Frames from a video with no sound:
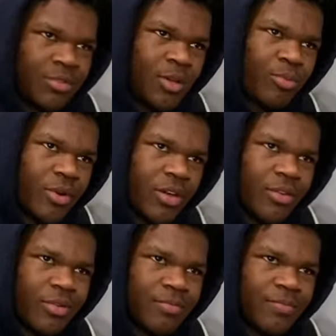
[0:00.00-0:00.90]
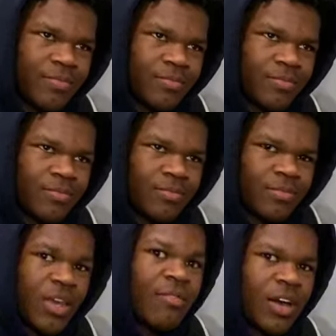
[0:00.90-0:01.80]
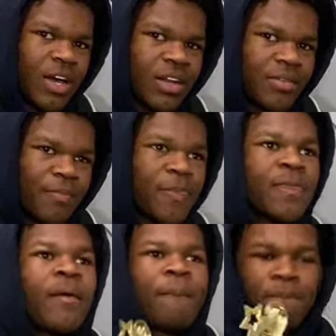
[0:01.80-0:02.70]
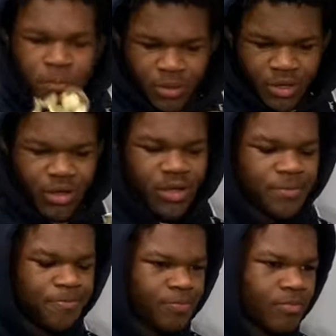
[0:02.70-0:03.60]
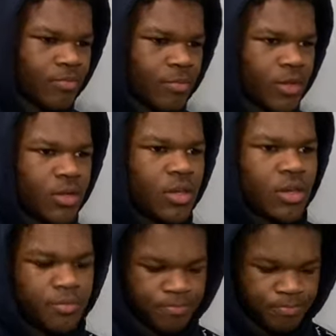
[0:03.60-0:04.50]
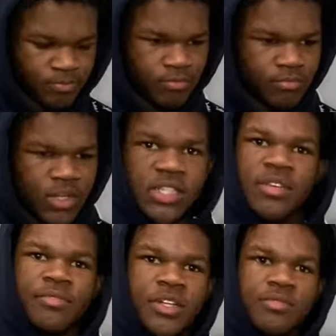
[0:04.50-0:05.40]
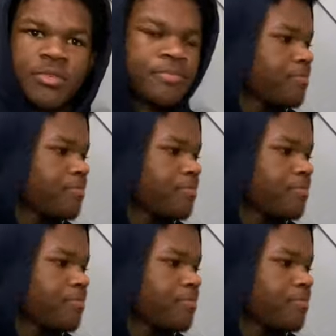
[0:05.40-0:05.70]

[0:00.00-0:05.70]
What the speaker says: Clip right here. If I got it. But yeah. That's it for this one.